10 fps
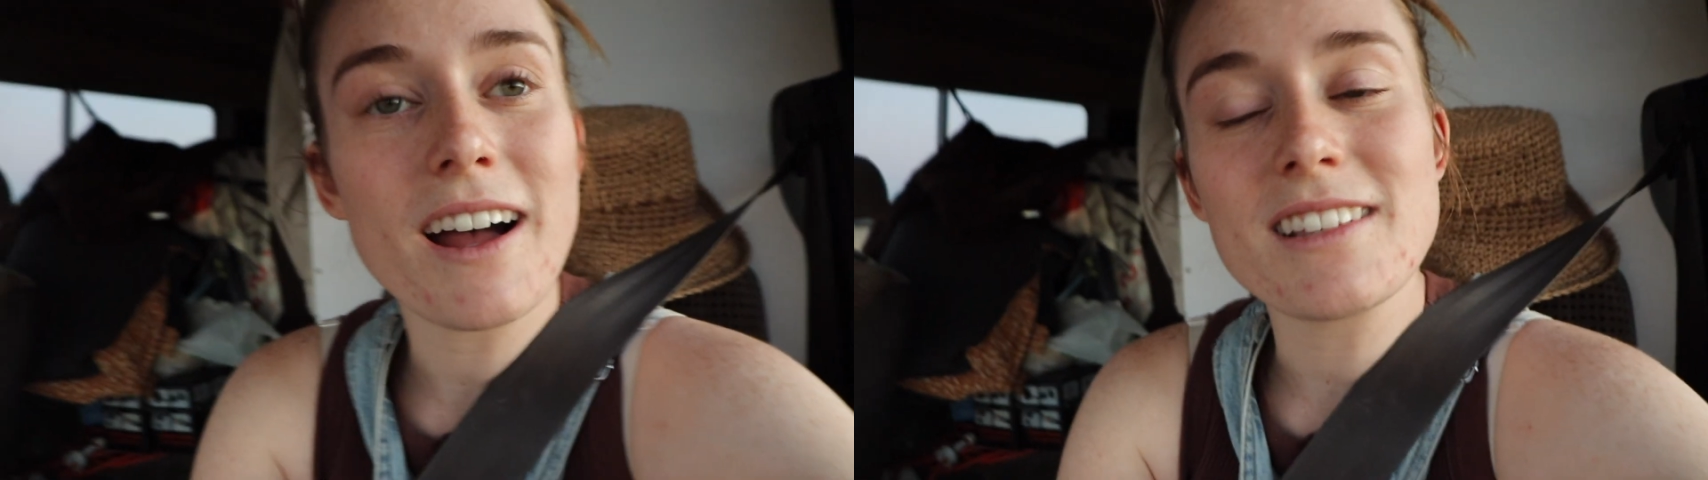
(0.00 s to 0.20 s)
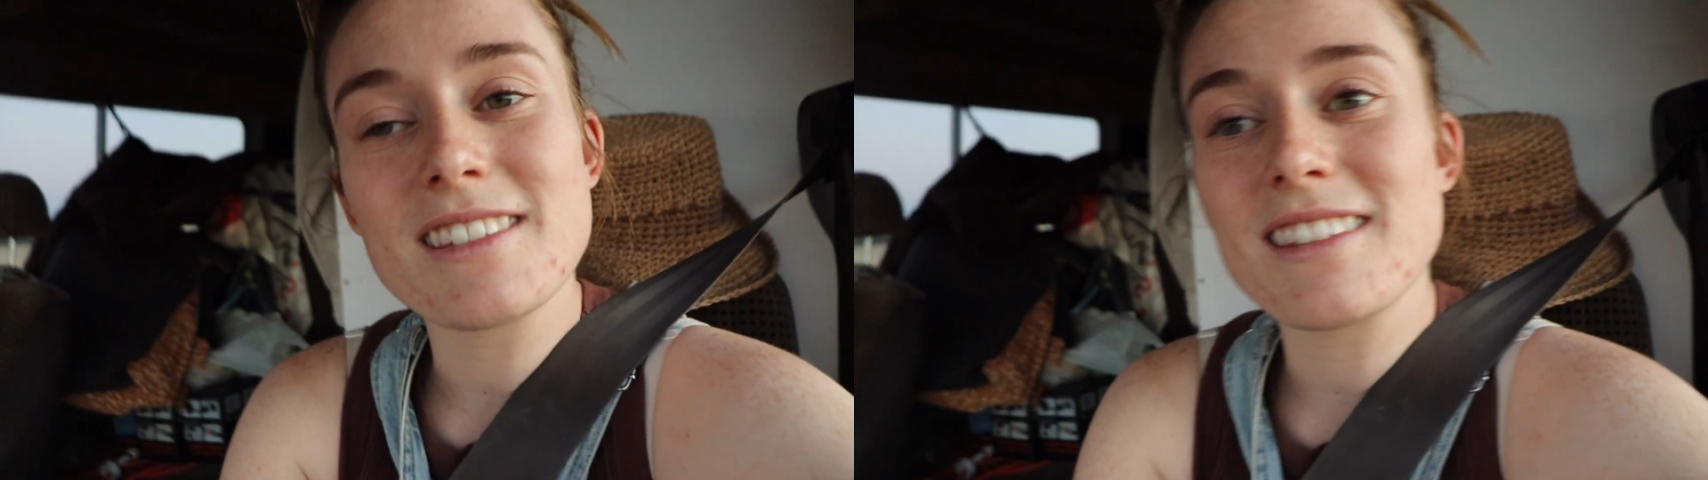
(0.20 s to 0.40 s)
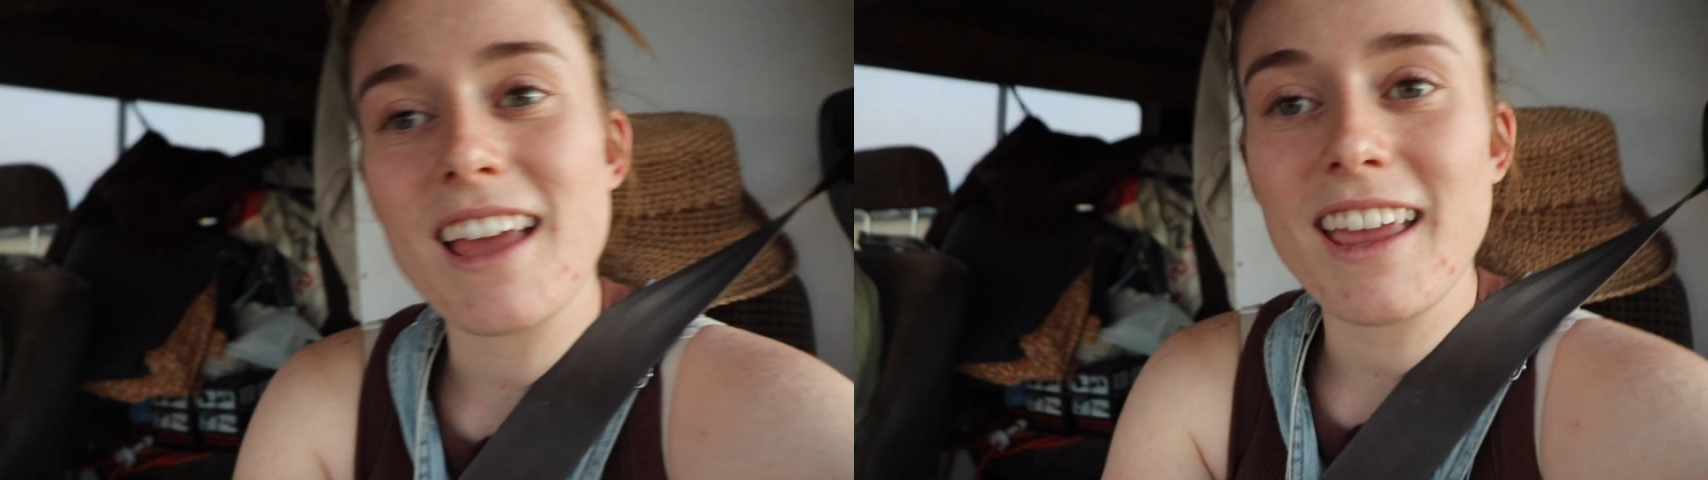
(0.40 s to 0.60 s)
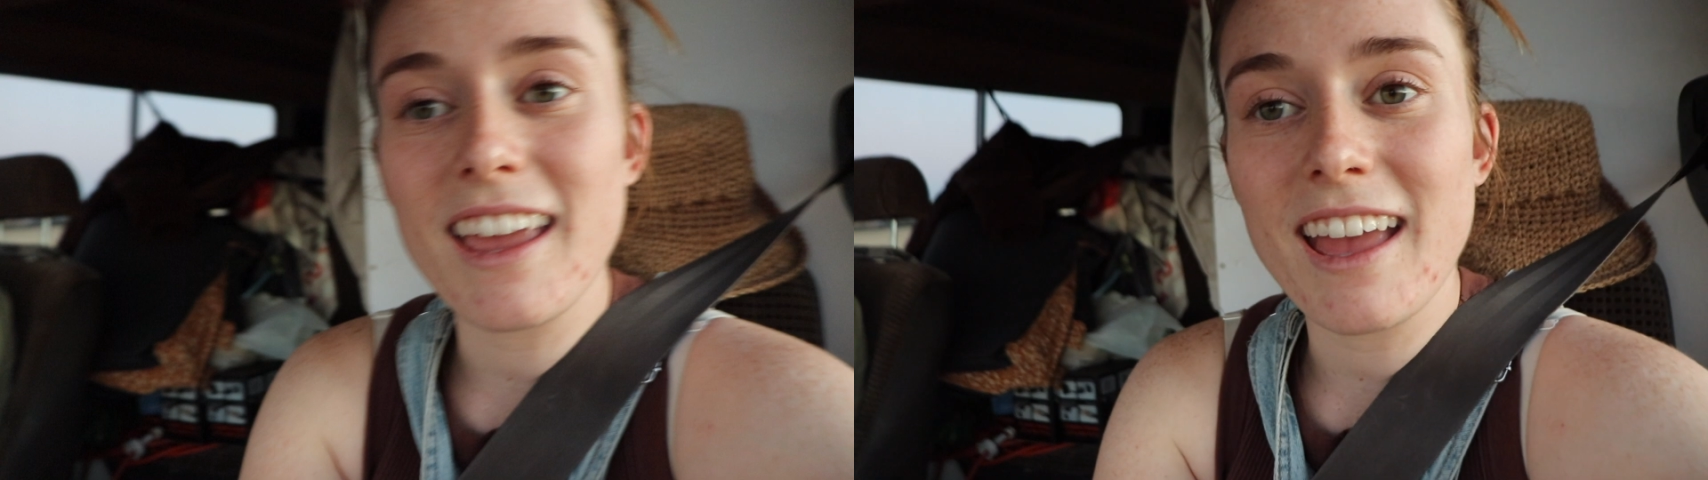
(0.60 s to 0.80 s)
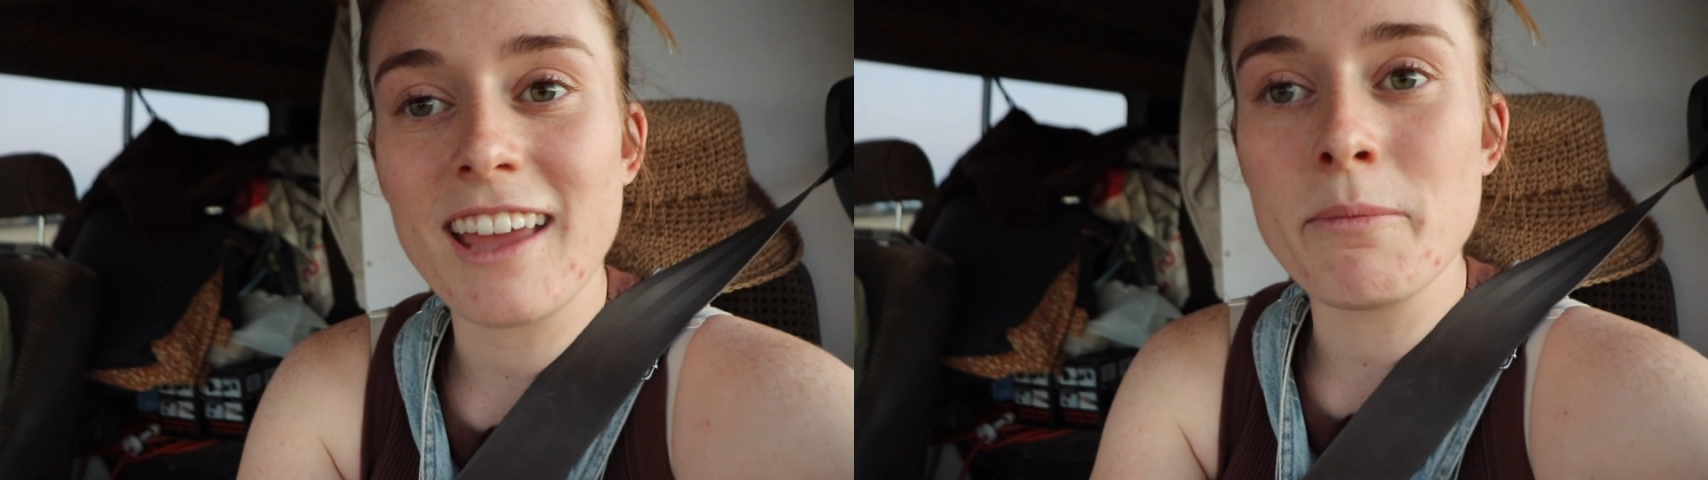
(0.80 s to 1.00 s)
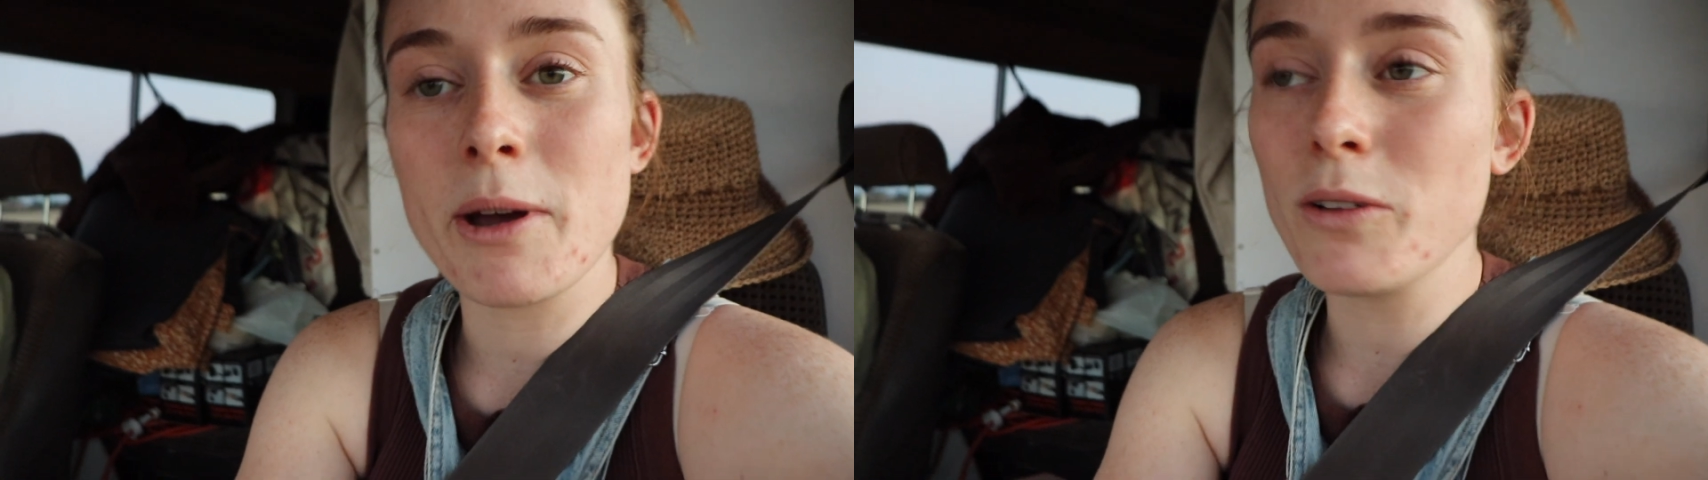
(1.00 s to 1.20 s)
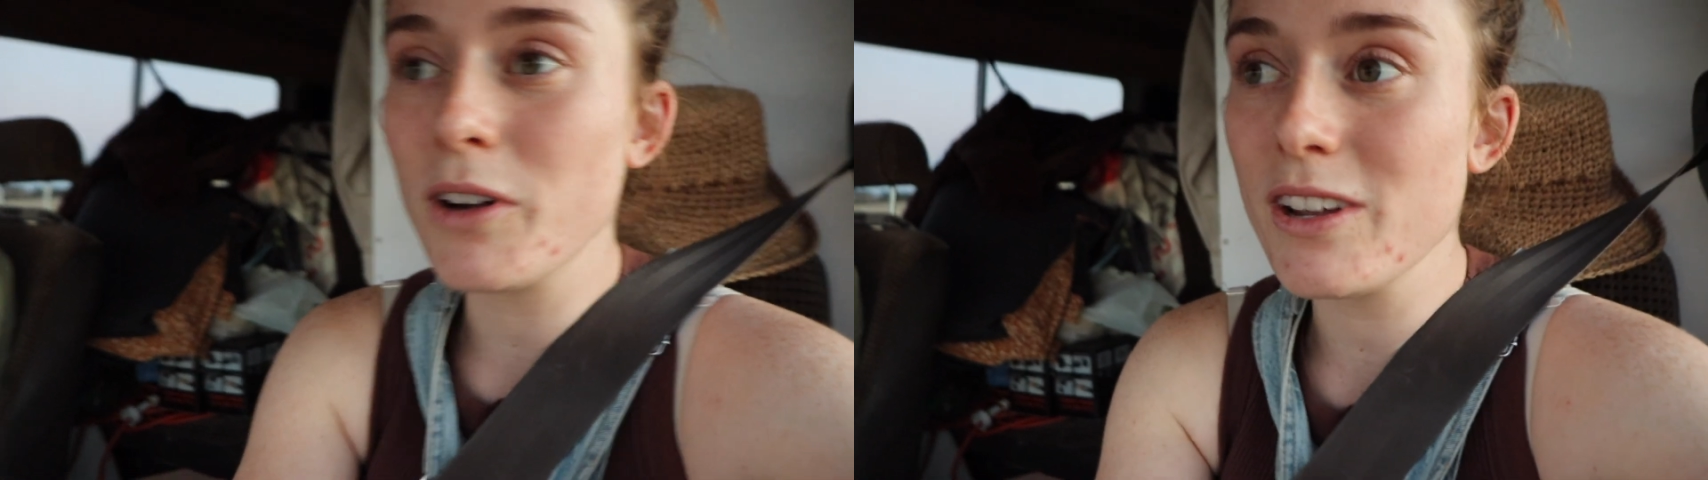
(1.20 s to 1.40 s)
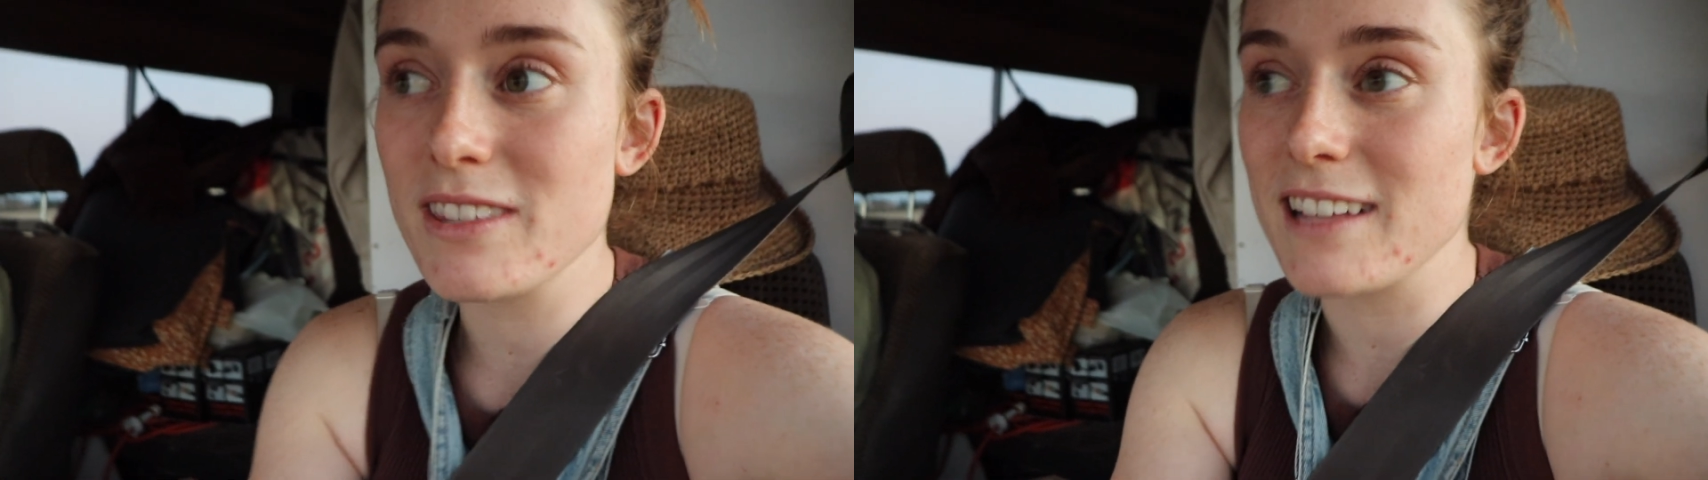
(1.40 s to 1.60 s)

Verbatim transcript: us here in Melrose,